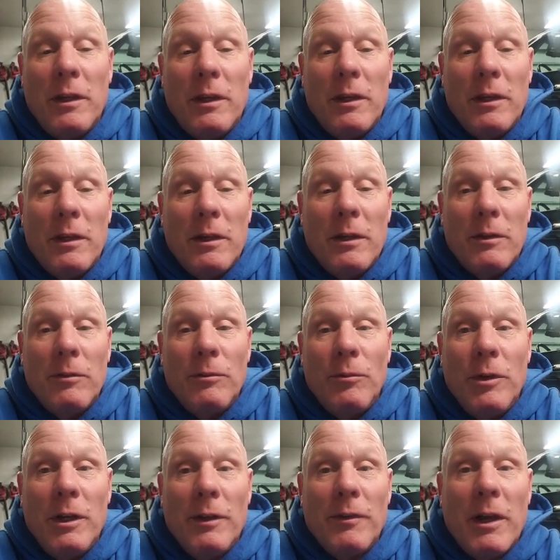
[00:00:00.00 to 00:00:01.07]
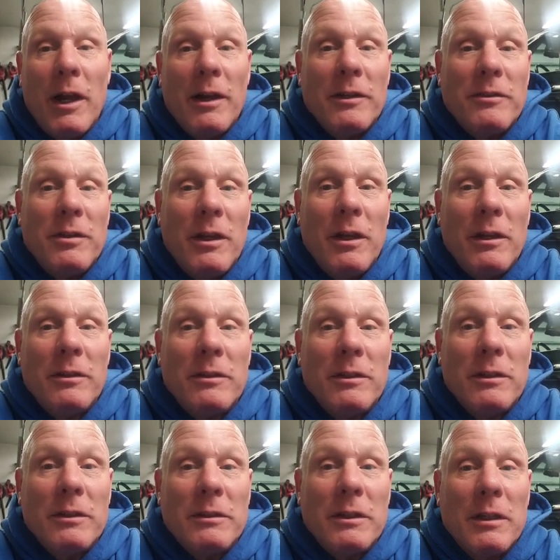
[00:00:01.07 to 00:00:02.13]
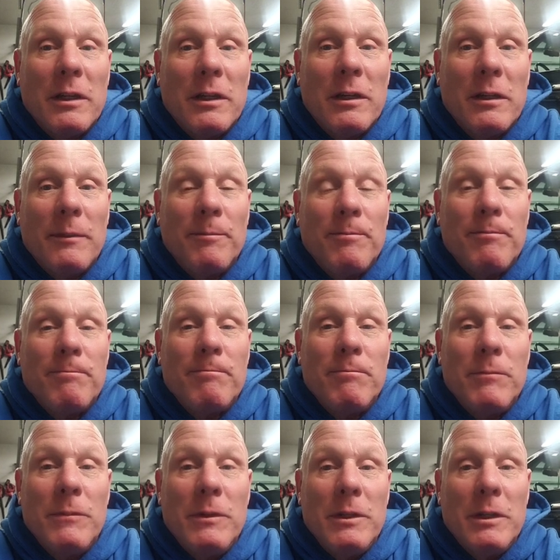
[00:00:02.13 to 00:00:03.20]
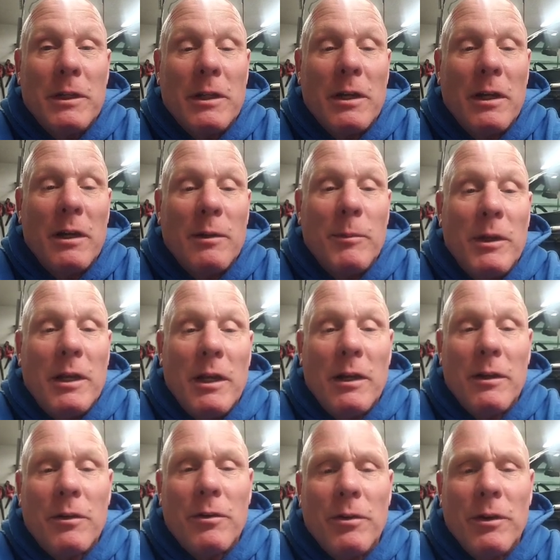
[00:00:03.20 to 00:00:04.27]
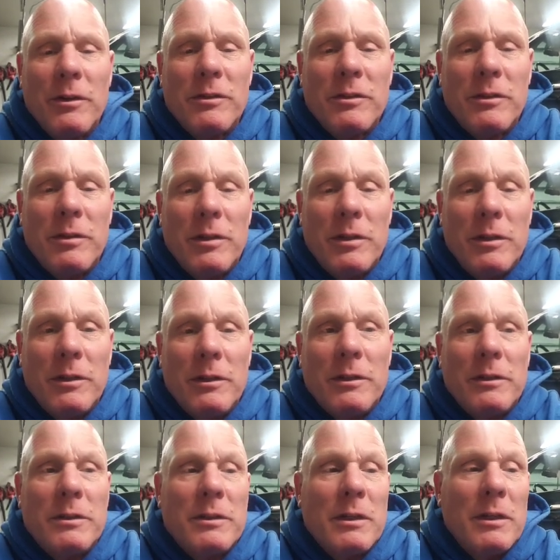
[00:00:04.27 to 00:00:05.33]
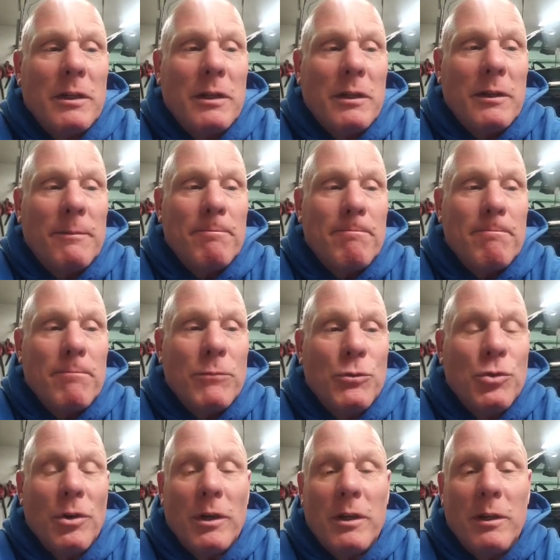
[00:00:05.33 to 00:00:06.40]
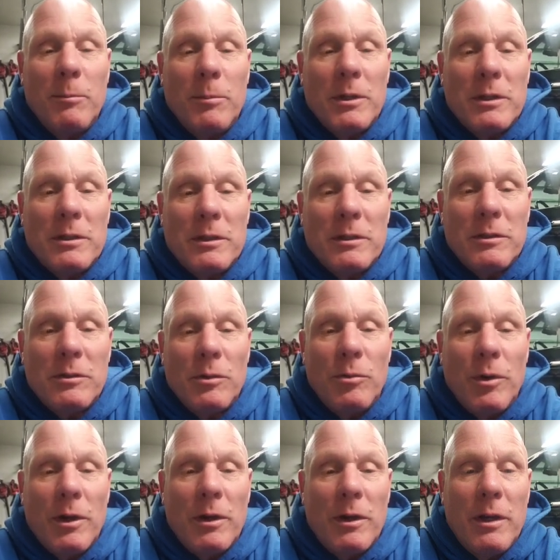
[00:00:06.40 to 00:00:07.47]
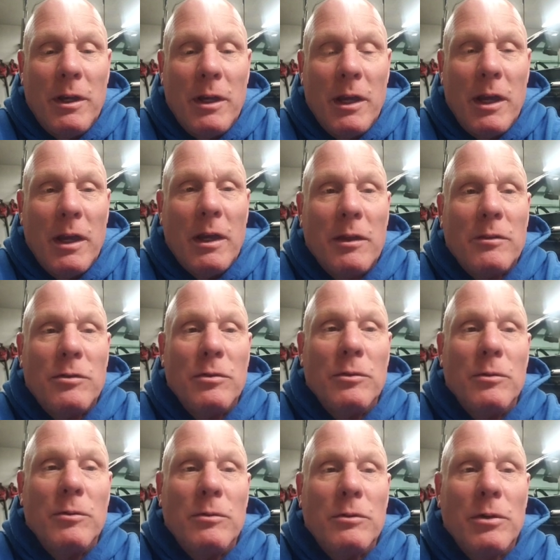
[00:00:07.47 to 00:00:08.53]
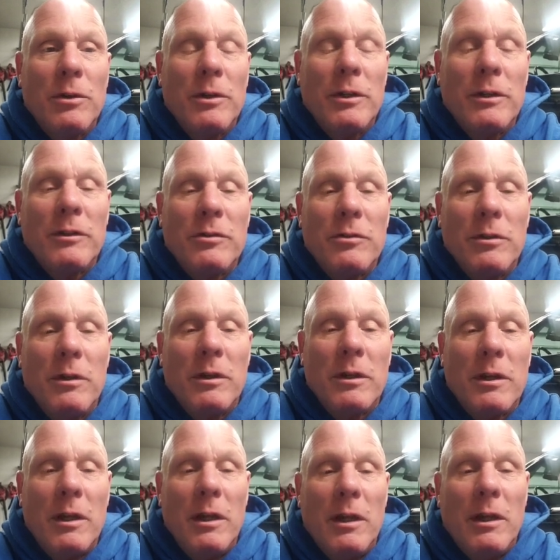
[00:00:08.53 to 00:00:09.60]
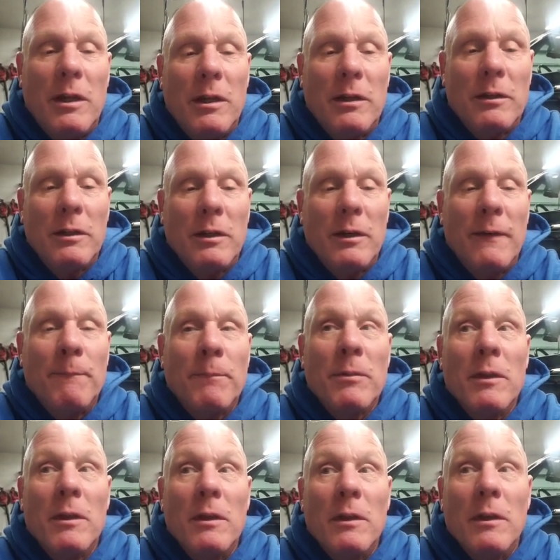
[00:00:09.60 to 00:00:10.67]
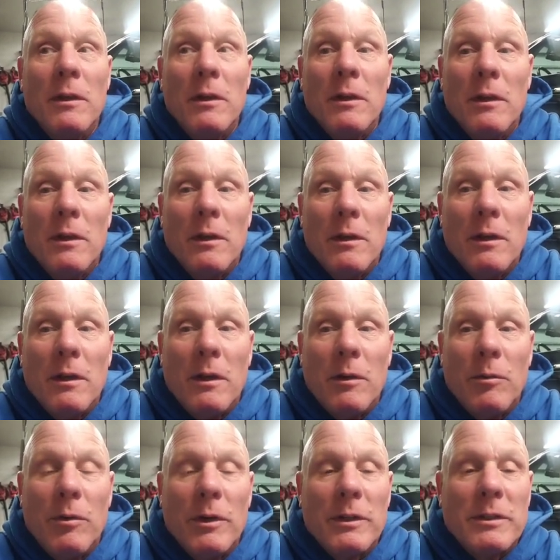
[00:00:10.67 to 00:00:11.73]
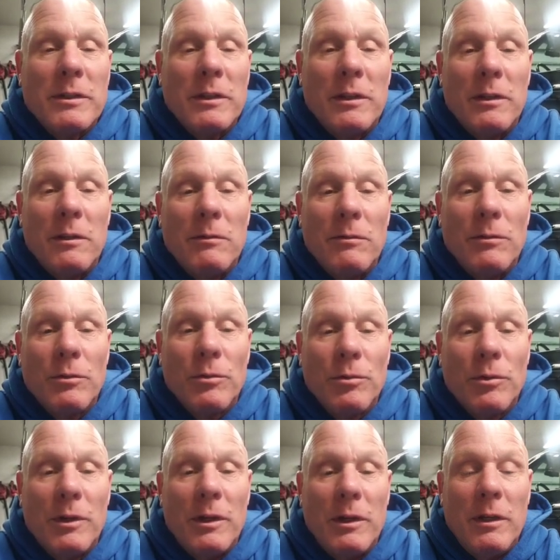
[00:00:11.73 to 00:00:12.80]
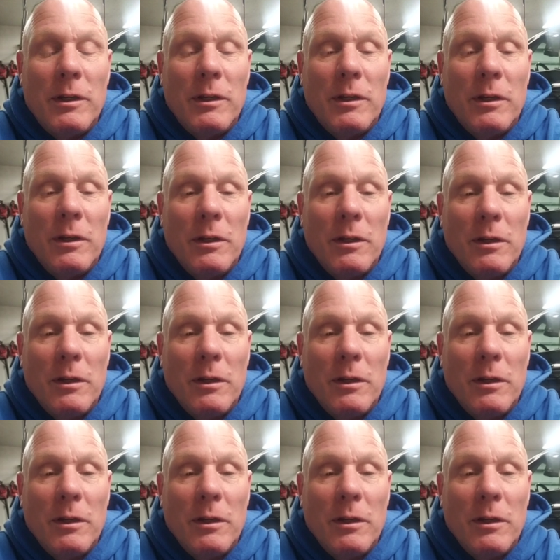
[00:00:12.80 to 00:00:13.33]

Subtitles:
And we never got a chance because the economy kind of crunched his trucking business to where he had to turn in his truck and I want to say reinvent